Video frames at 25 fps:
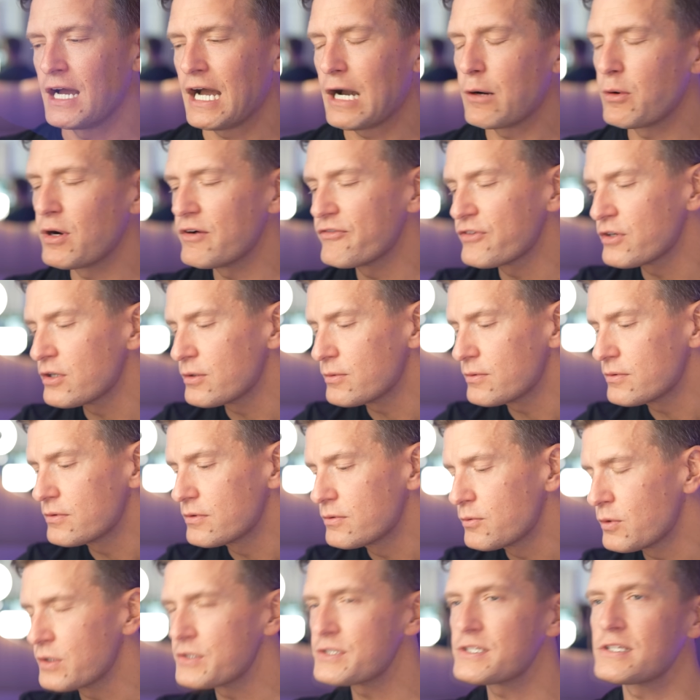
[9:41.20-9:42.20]
However,
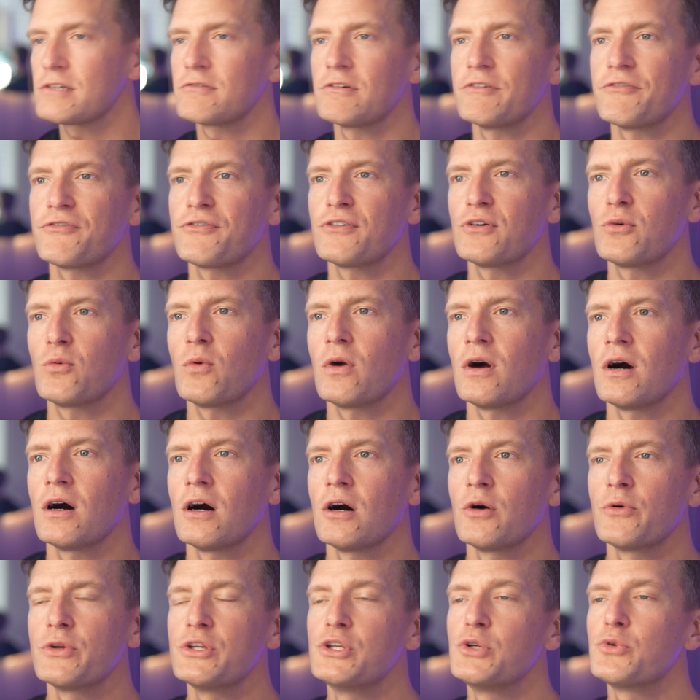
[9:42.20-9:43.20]
once they're in for a
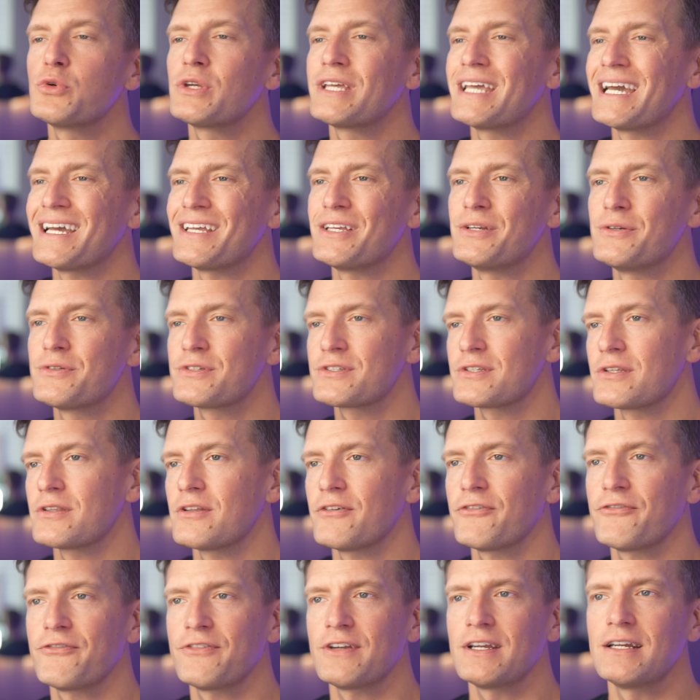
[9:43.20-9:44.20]
while, you get used to
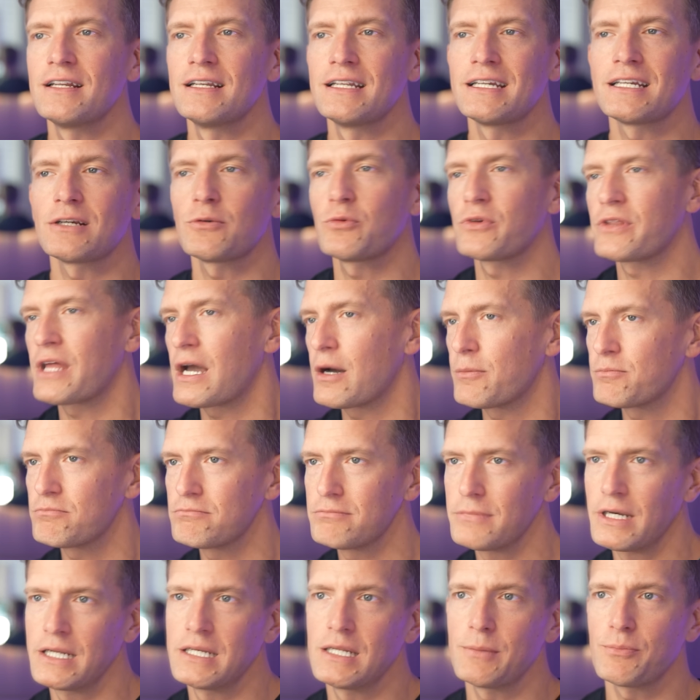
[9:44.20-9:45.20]
the feeling without
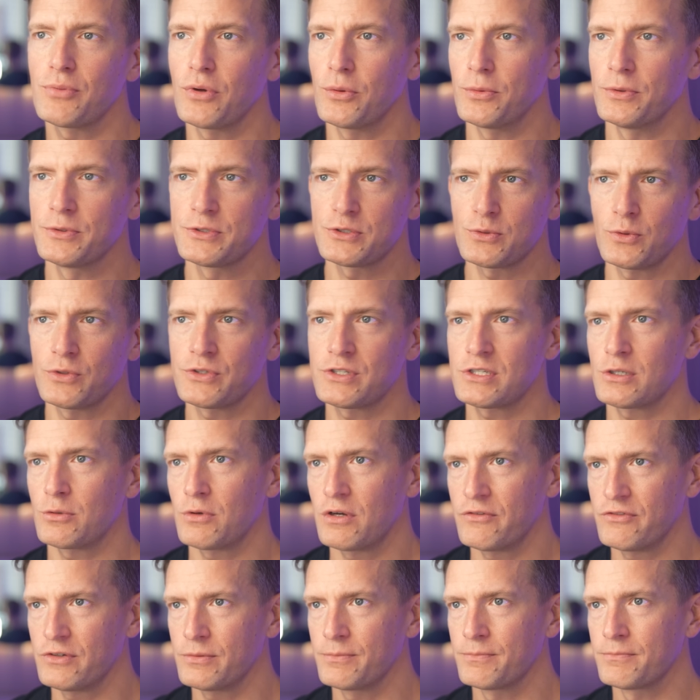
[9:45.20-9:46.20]
any problems
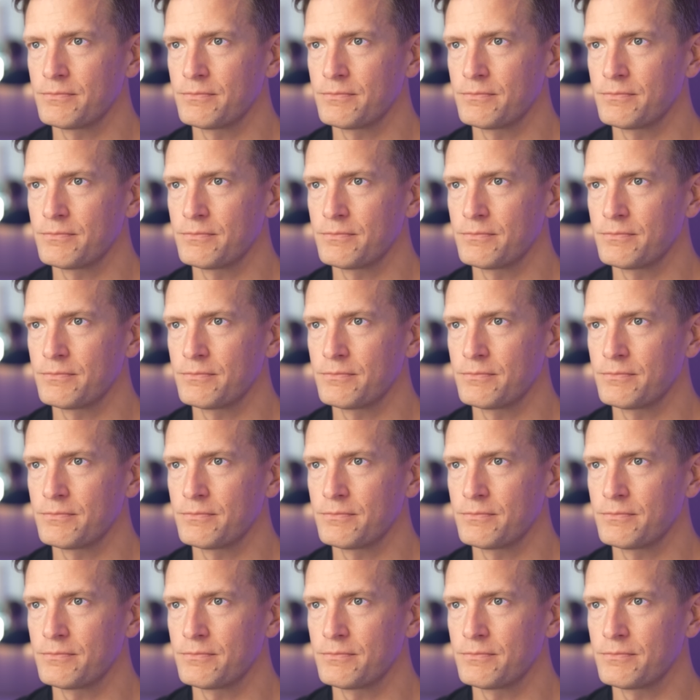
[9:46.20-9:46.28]
whatsoever.